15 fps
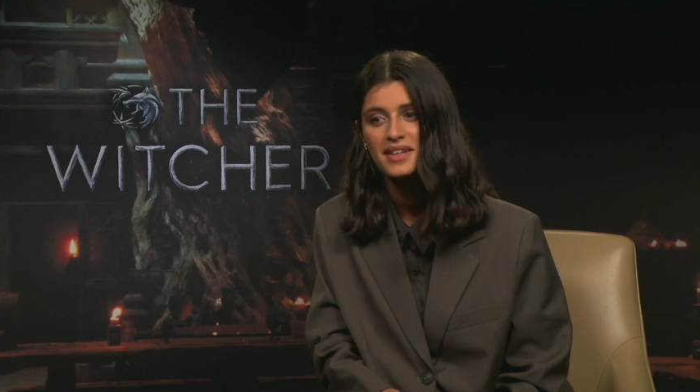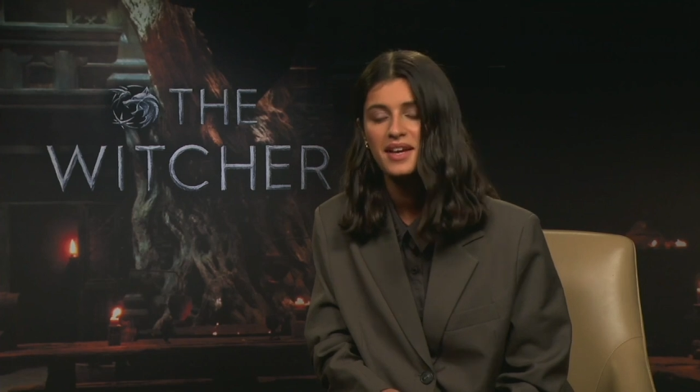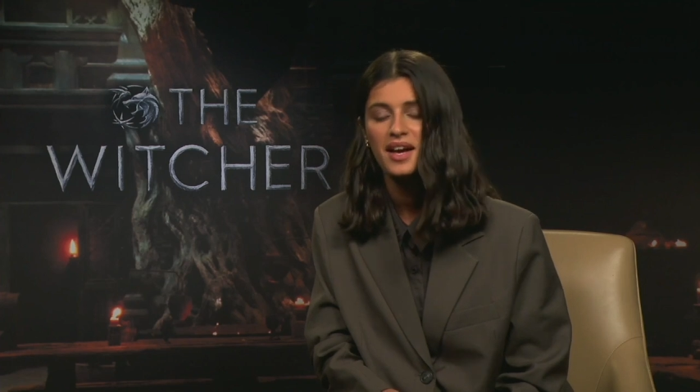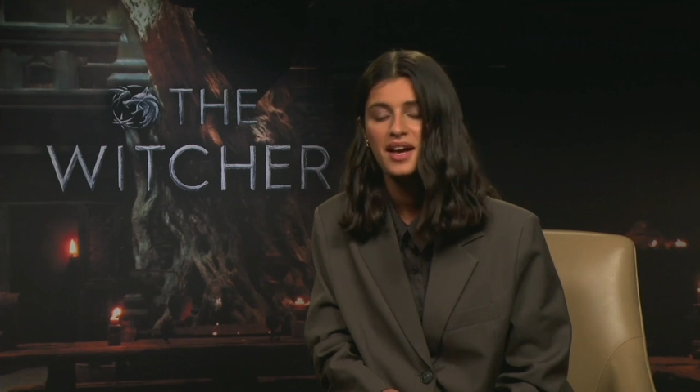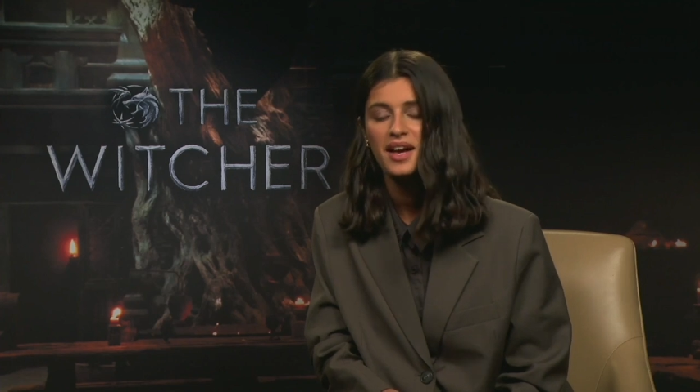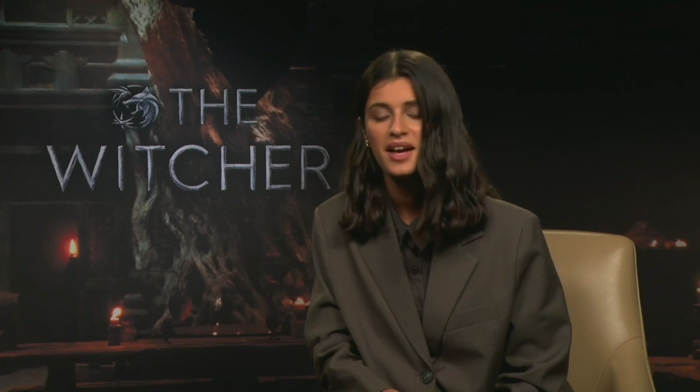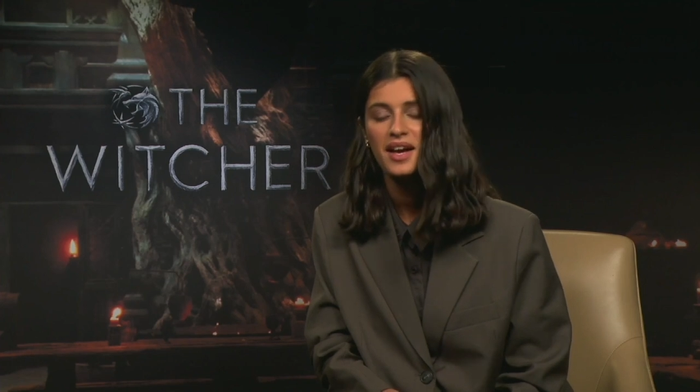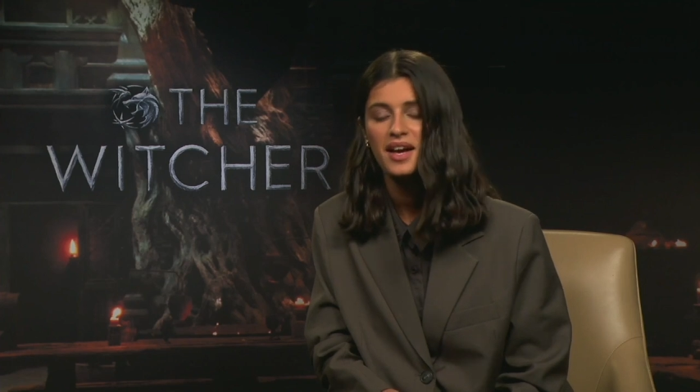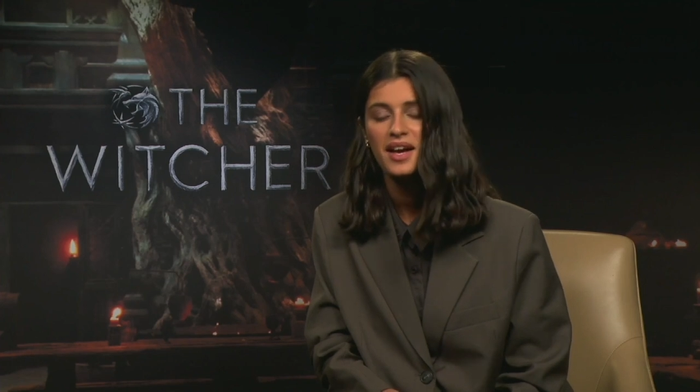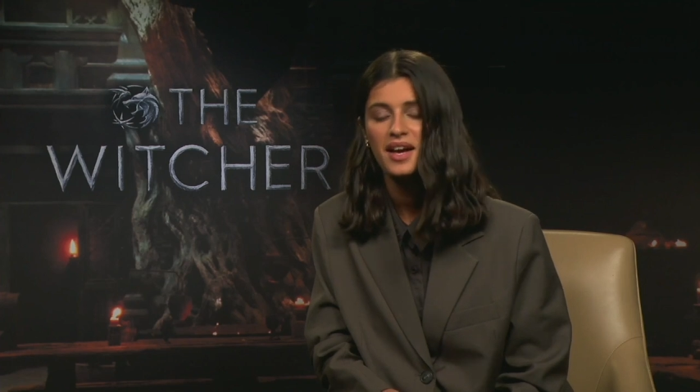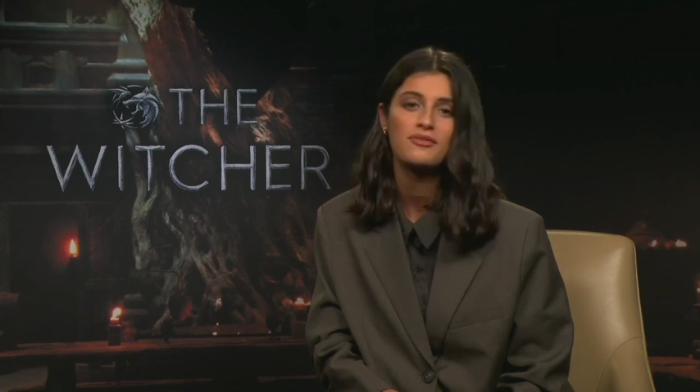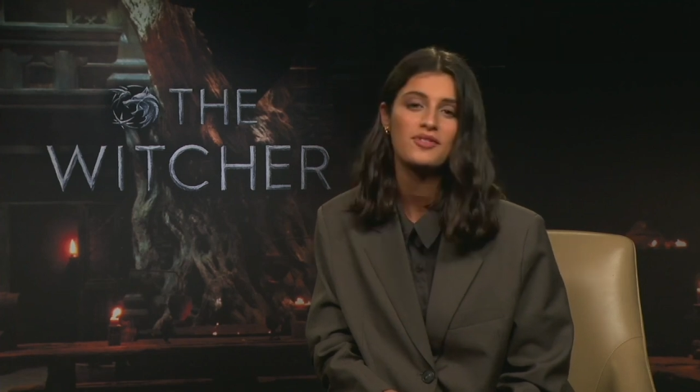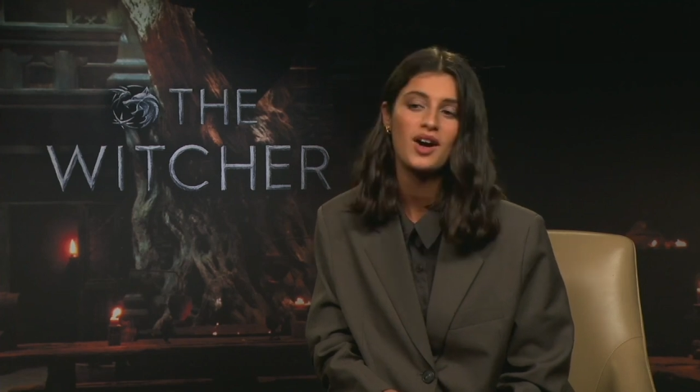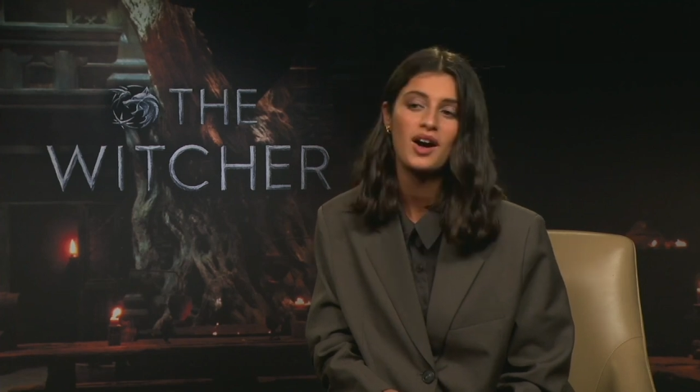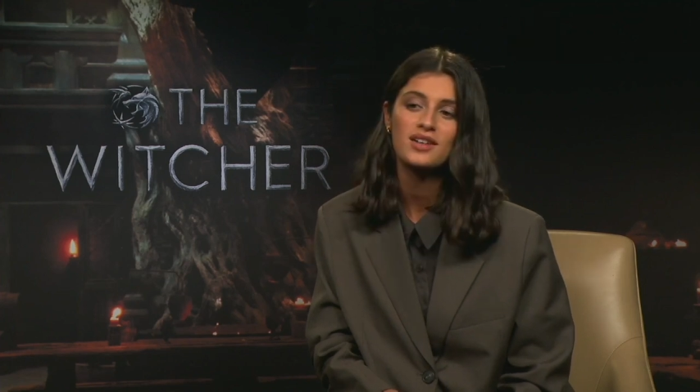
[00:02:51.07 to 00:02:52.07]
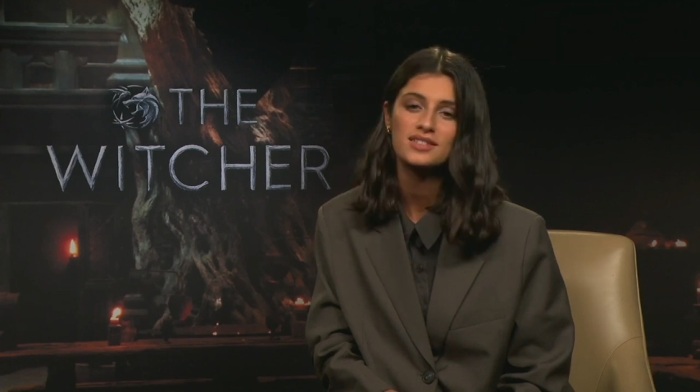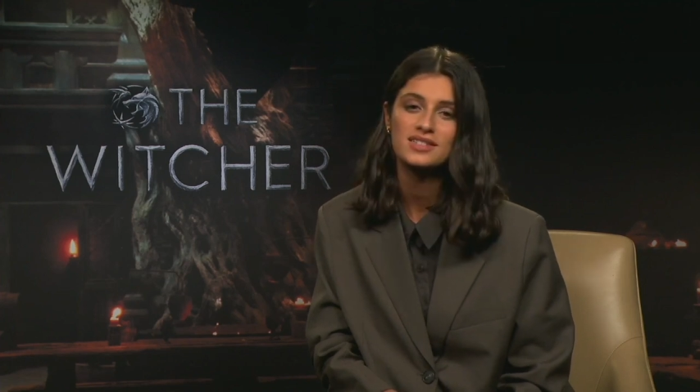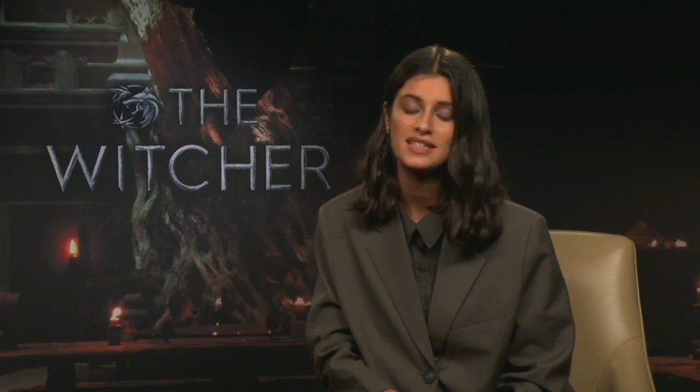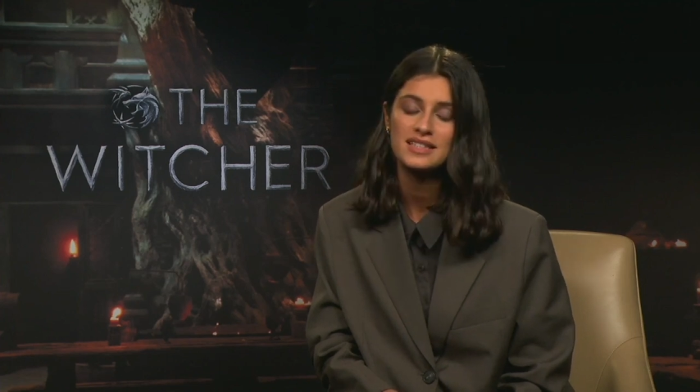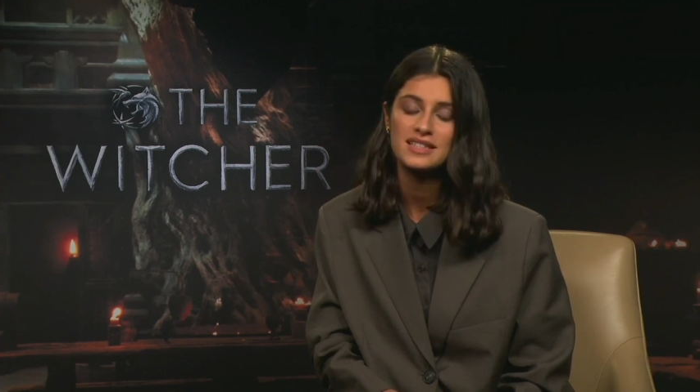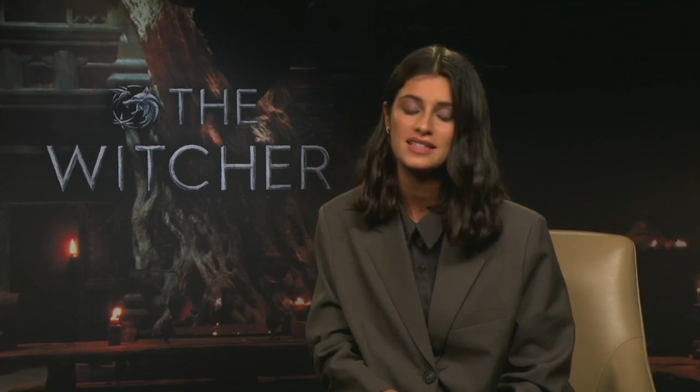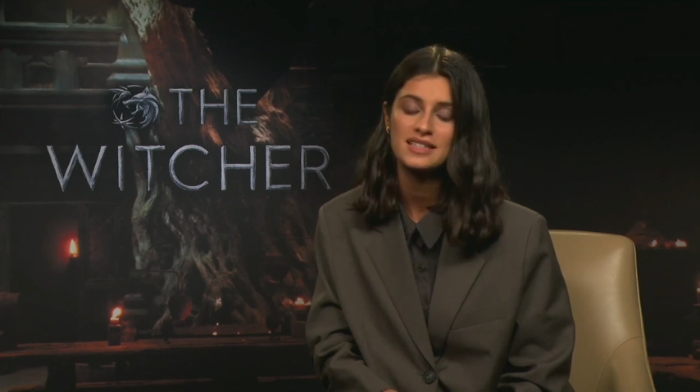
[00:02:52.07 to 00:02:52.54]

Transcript: I mean, for us, it's the